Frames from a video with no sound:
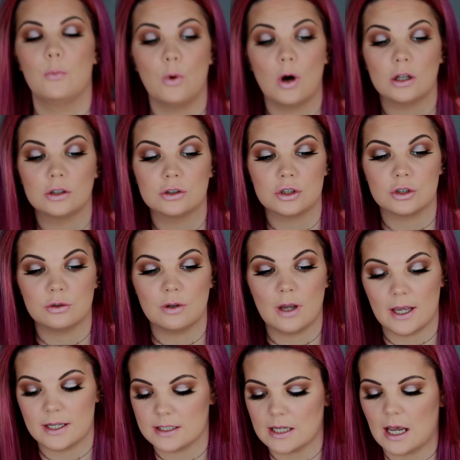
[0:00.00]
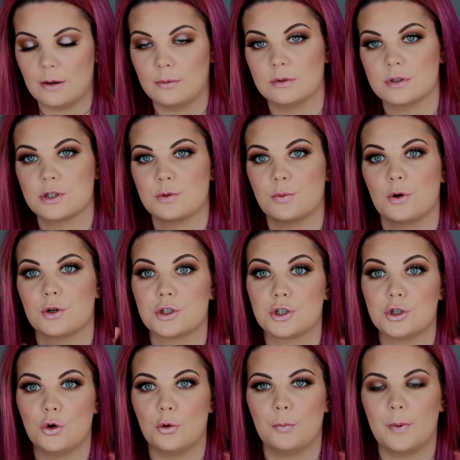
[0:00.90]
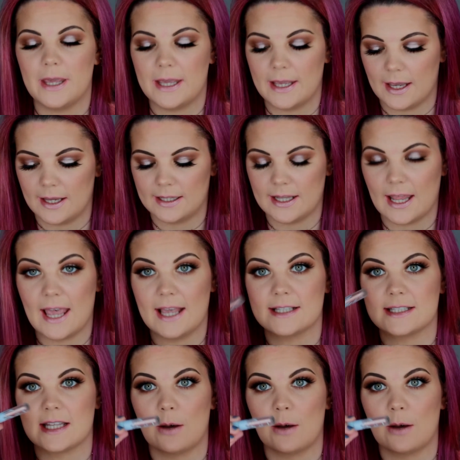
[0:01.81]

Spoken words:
what I'll do is I will swatch No Peeking next,